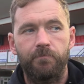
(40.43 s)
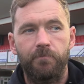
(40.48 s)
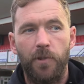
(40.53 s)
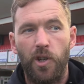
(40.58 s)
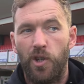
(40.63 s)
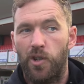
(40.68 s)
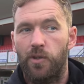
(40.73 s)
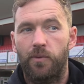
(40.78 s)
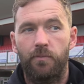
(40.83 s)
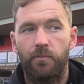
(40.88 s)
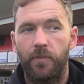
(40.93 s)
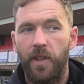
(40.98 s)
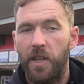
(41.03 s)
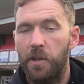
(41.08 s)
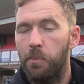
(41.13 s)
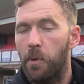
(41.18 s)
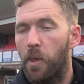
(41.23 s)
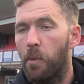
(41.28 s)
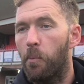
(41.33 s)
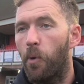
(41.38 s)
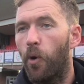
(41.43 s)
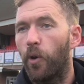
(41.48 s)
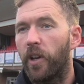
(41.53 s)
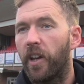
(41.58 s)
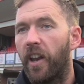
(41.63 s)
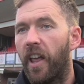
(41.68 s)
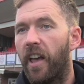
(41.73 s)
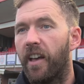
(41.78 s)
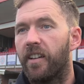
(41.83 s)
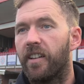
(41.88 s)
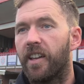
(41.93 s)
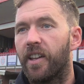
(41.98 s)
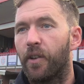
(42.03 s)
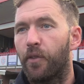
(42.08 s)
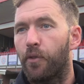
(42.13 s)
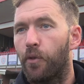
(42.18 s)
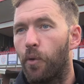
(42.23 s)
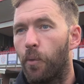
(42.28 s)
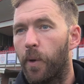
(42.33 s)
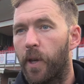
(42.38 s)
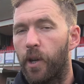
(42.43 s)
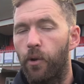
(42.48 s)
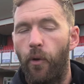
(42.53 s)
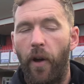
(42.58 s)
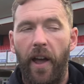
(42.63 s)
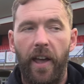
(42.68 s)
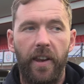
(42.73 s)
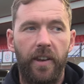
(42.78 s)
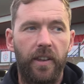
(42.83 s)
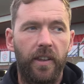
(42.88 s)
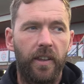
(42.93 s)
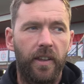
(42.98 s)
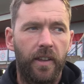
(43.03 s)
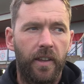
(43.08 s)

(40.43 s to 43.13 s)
Just need to put the ball in the net, and I thought we created